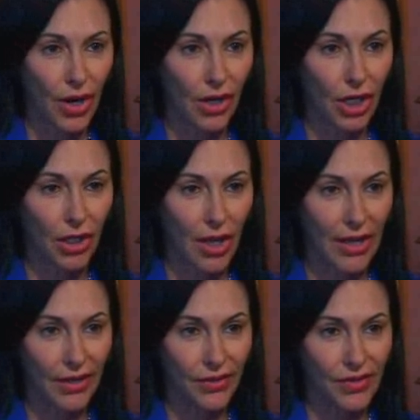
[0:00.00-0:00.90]
our
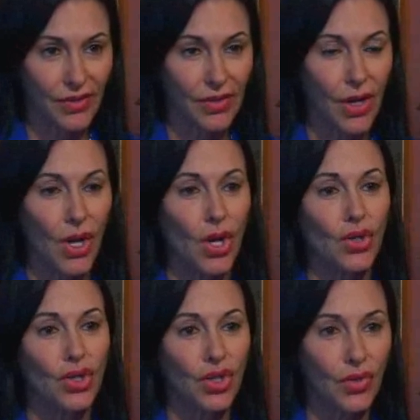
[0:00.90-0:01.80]
clients
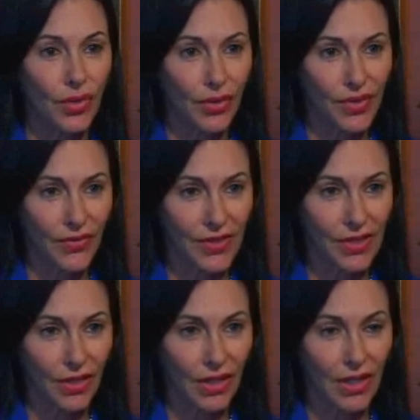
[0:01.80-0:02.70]
to those
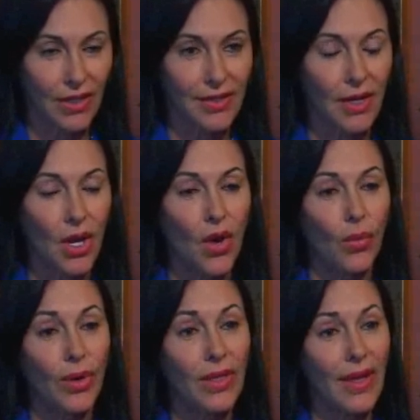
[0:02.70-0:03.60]
facilities.
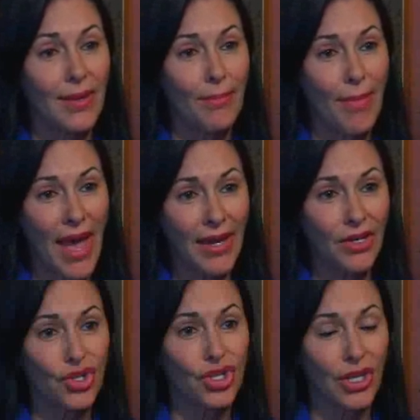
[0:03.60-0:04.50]
We then
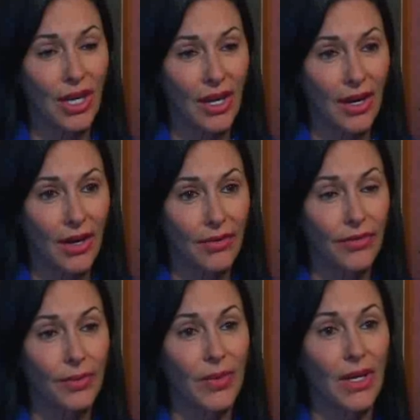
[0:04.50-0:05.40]
manage the care
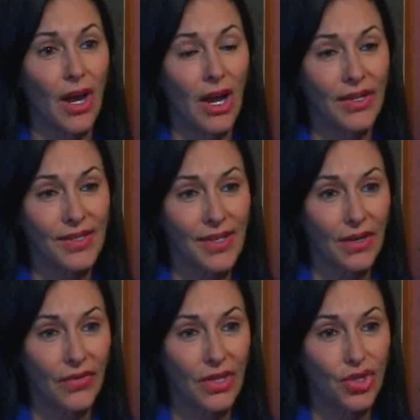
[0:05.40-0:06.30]
from the onset
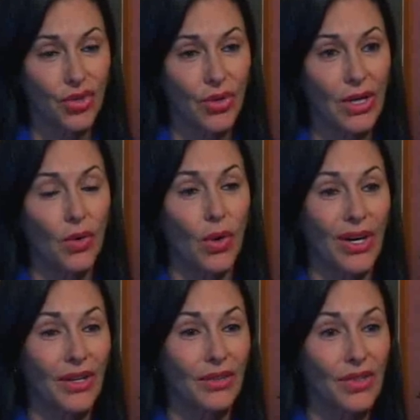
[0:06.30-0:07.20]
of injury or
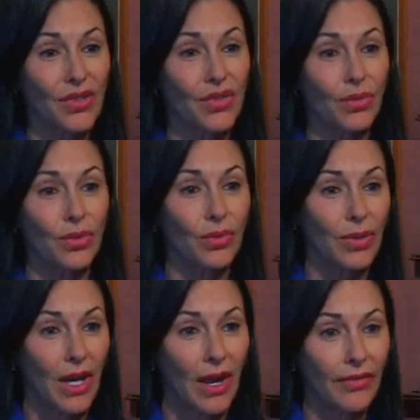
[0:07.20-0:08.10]
illness through the
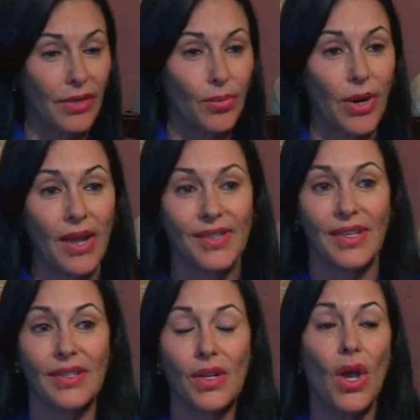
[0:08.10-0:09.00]
recovery
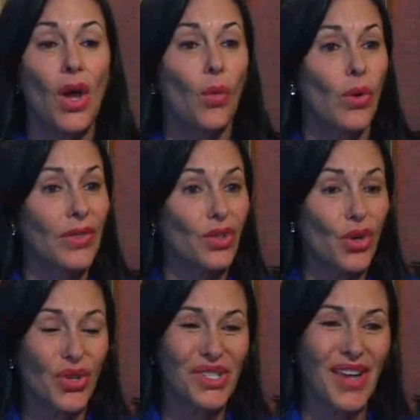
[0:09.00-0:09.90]
process with
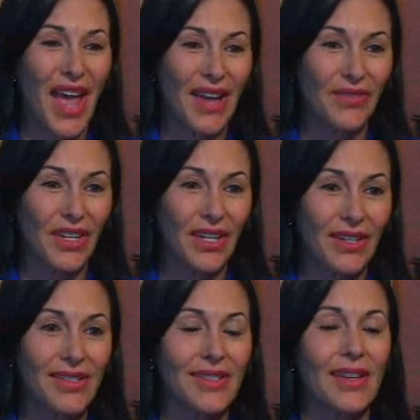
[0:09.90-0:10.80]
nurse
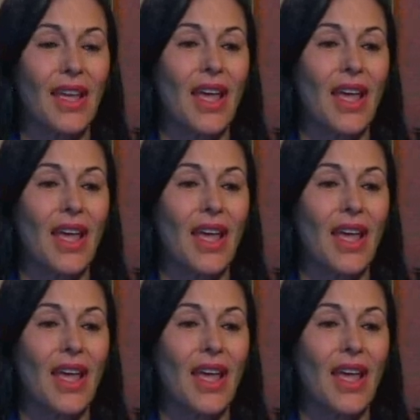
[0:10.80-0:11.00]
advocates